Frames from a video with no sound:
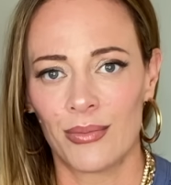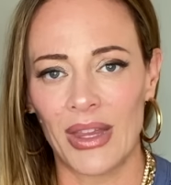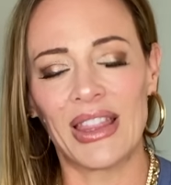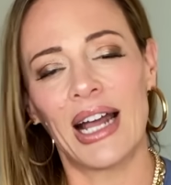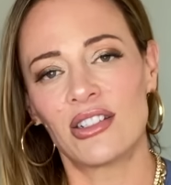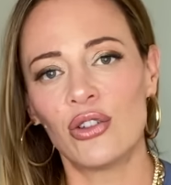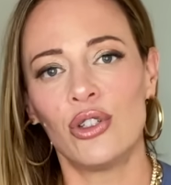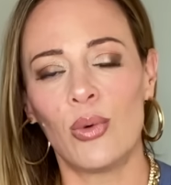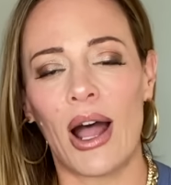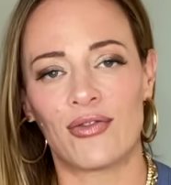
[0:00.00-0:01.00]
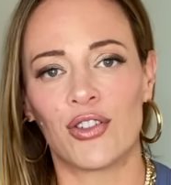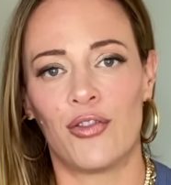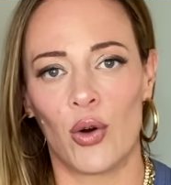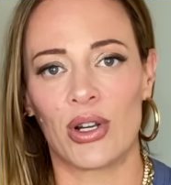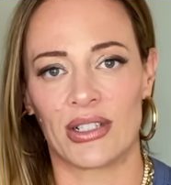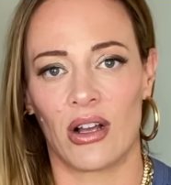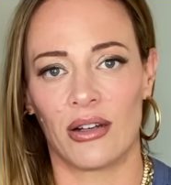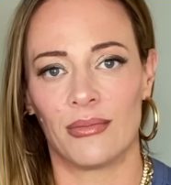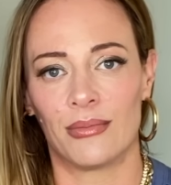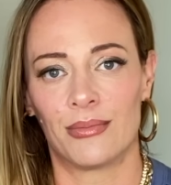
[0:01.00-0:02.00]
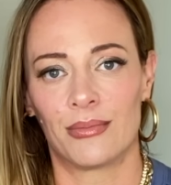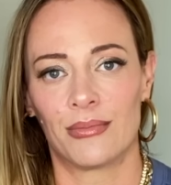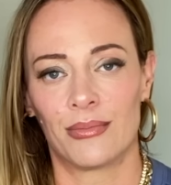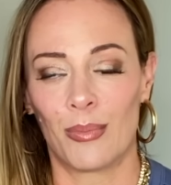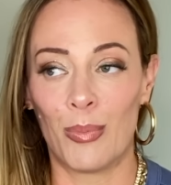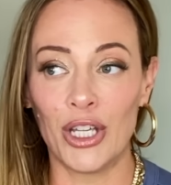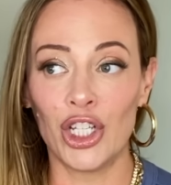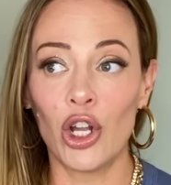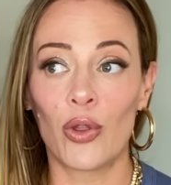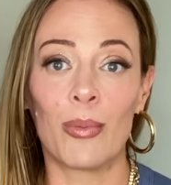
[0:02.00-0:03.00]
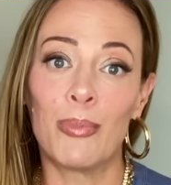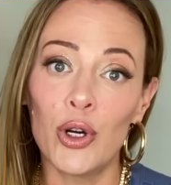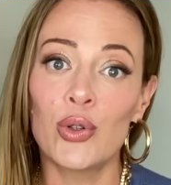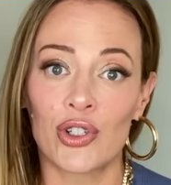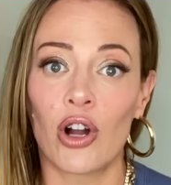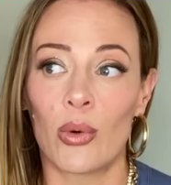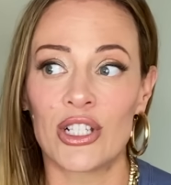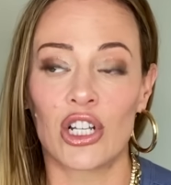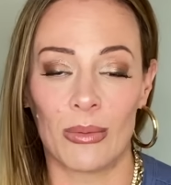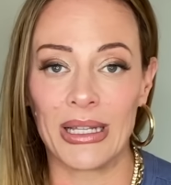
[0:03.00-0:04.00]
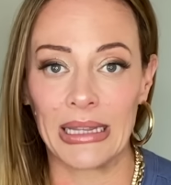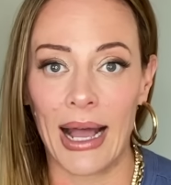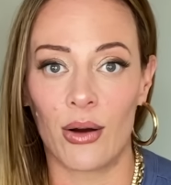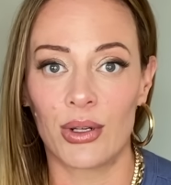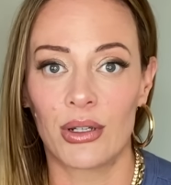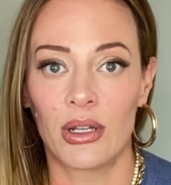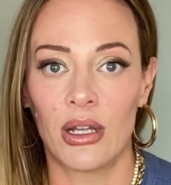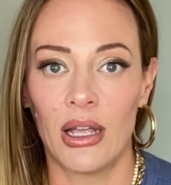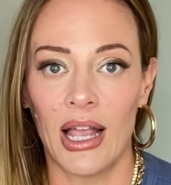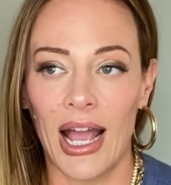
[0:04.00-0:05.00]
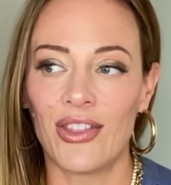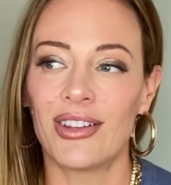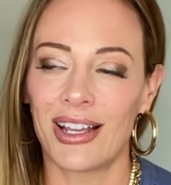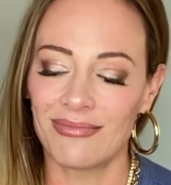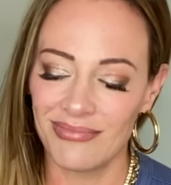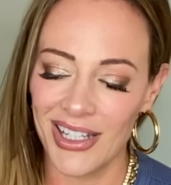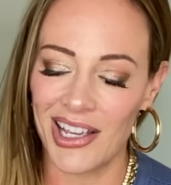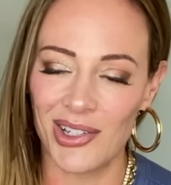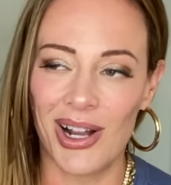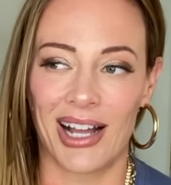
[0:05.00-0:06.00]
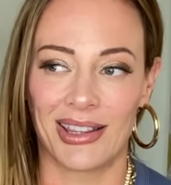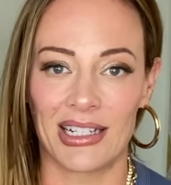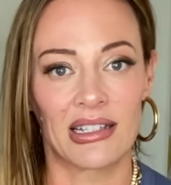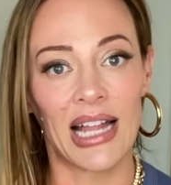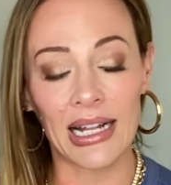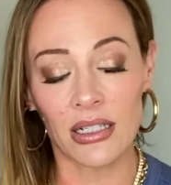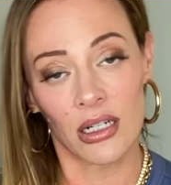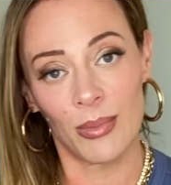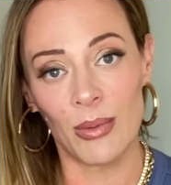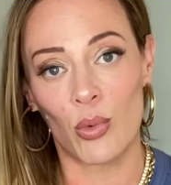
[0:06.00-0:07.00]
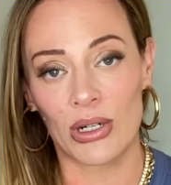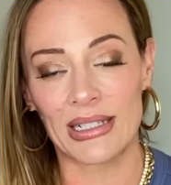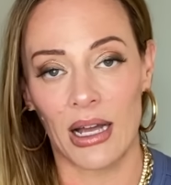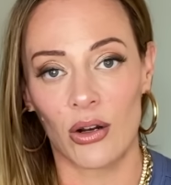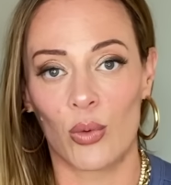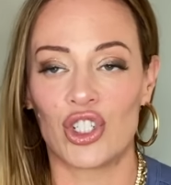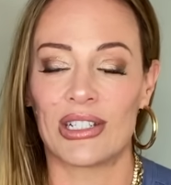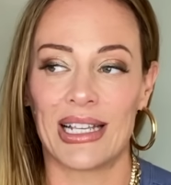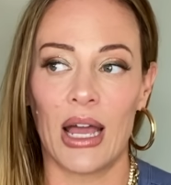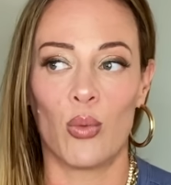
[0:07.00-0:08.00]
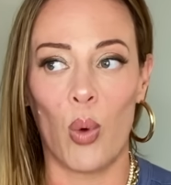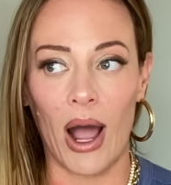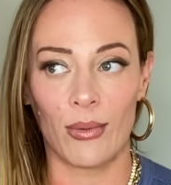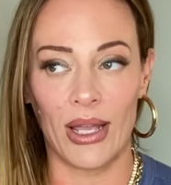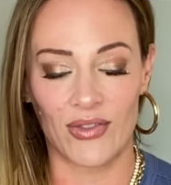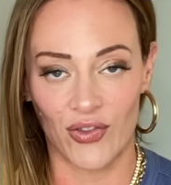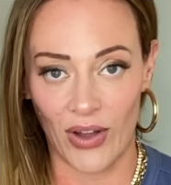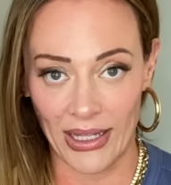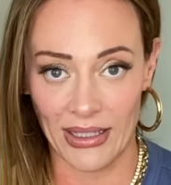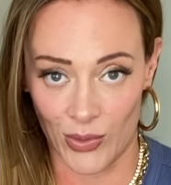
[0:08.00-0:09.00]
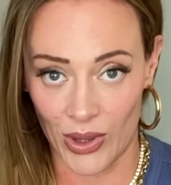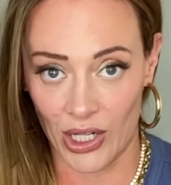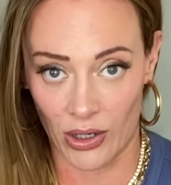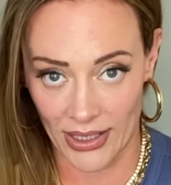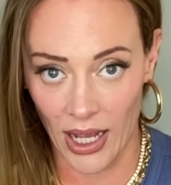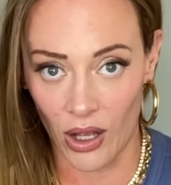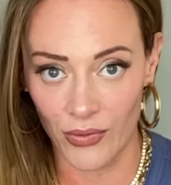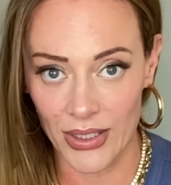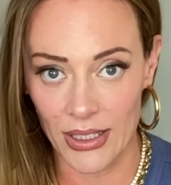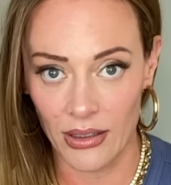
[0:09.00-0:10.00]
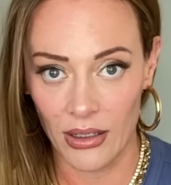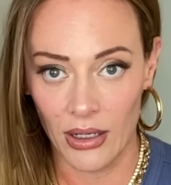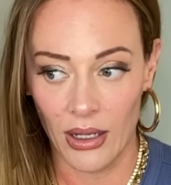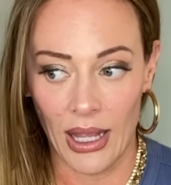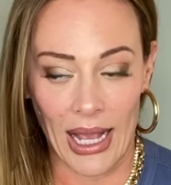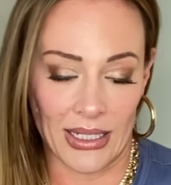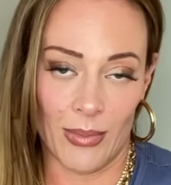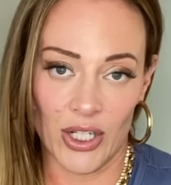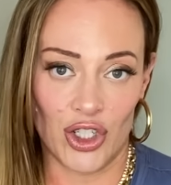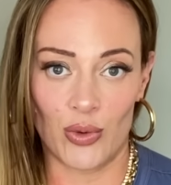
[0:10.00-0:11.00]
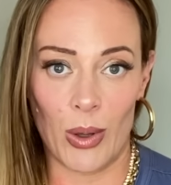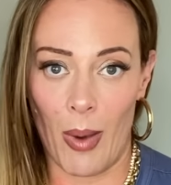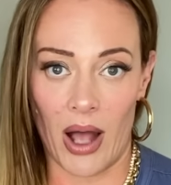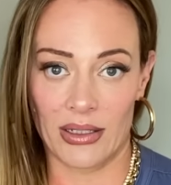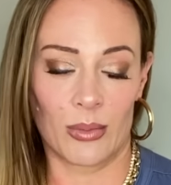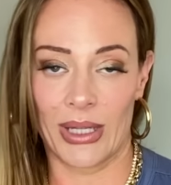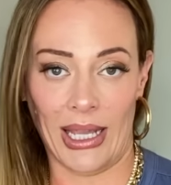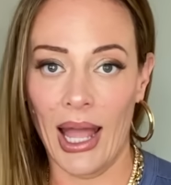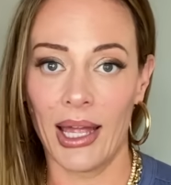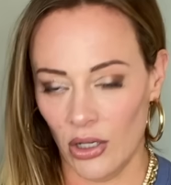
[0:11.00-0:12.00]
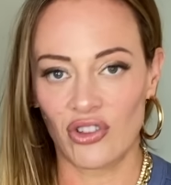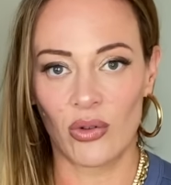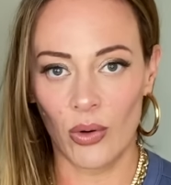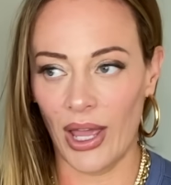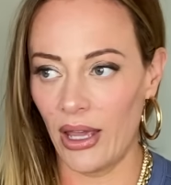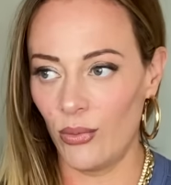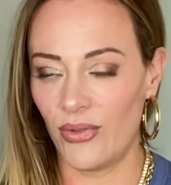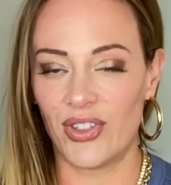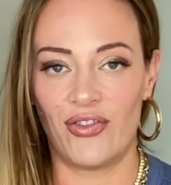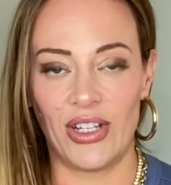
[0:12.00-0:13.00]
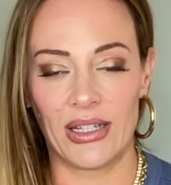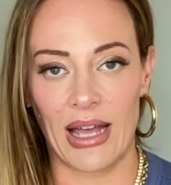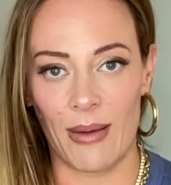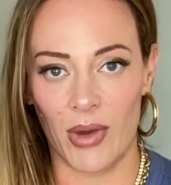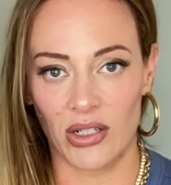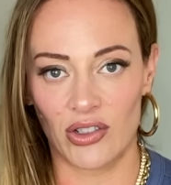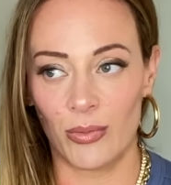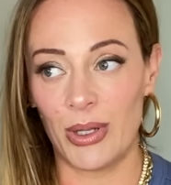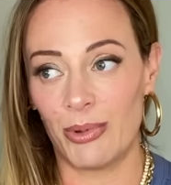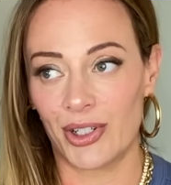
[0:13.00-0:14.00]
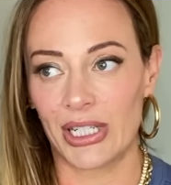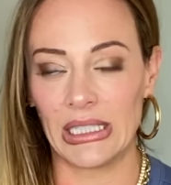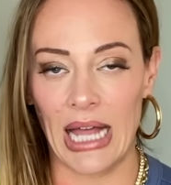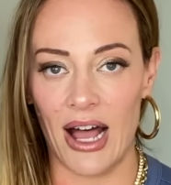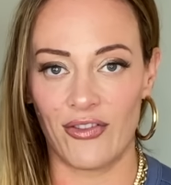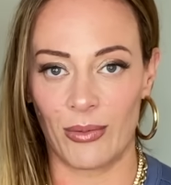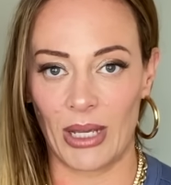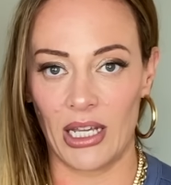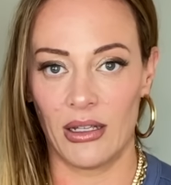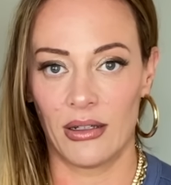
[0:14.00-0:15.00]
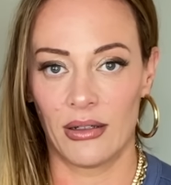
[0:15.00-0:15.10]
That's who you have to focus on. But you know, the boos are always going to be loud and they're like, yeah, you got this. That's going to be more subtle, which is again why we have to find this within ourselves as much as we possibly can. So, okay, we've defeated that monster. People are going to laugh at me.